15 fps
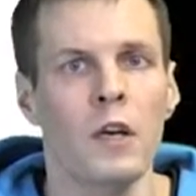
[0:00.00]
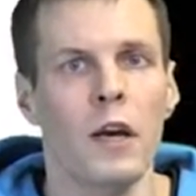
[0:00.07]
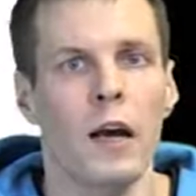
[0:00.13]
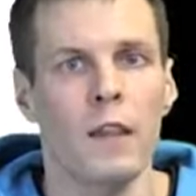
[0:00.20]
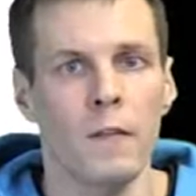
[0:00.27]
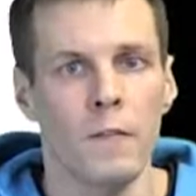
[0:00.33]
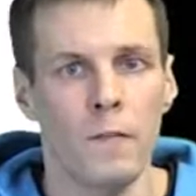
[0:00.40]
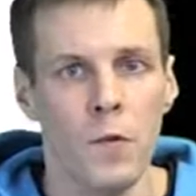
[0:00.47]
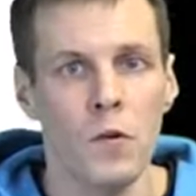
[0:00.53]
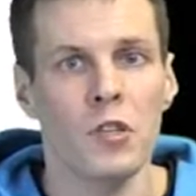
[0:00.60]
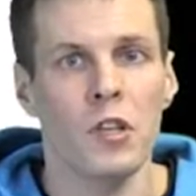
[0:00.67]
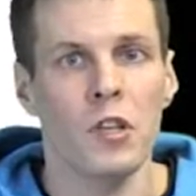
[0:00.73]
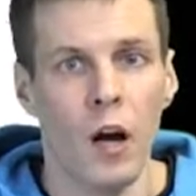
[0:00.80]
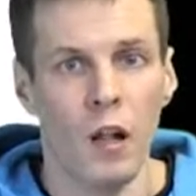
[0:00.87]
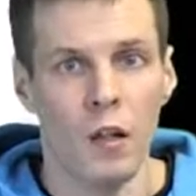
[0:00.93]
and the
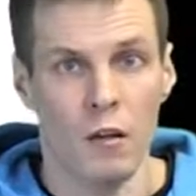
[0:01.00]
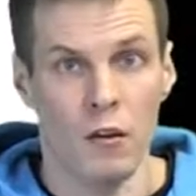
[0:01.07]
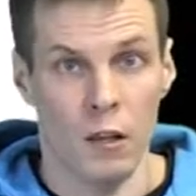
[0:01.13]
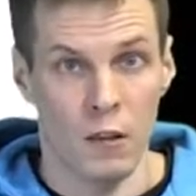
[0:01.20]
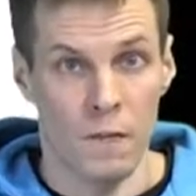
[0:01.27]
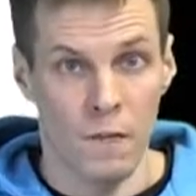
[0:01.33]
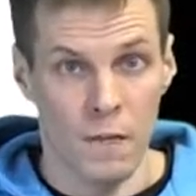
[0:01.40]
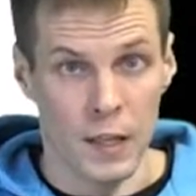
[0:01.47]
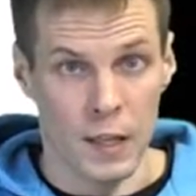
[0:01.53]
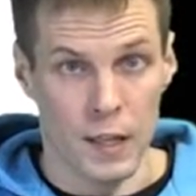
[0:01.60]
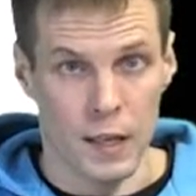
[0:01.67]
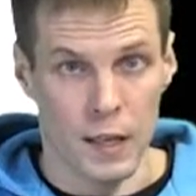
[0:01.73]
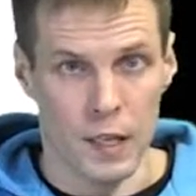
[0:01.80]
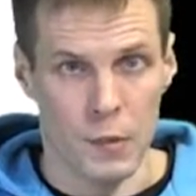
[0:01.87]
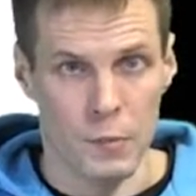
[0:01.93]
first alternative fit
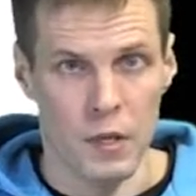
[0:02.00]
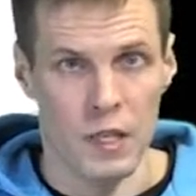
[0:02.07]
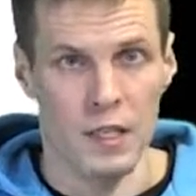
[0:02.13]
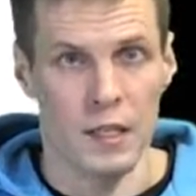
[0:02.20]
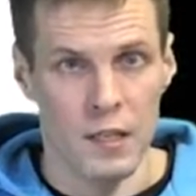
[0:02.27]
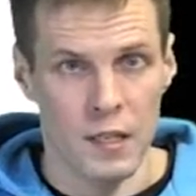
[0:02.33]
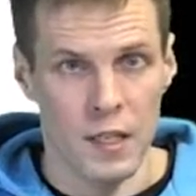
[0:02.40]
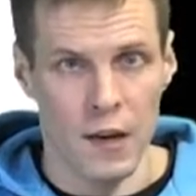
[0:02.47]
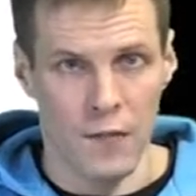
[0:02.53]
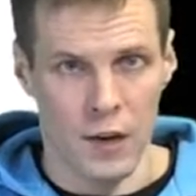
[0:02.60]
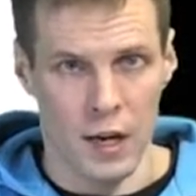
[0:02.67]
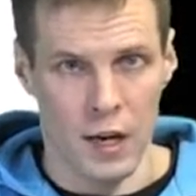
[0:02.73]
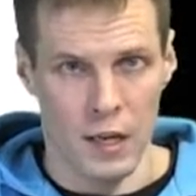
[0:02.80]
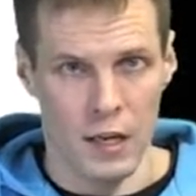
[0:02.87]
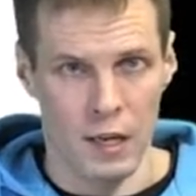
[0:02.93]
index was the
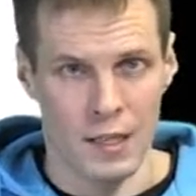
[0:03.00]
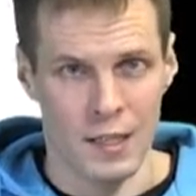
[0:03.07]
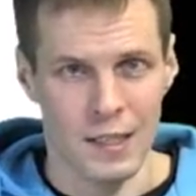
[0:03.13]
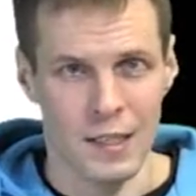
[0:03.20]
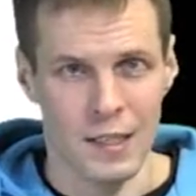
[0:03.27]
GFI index.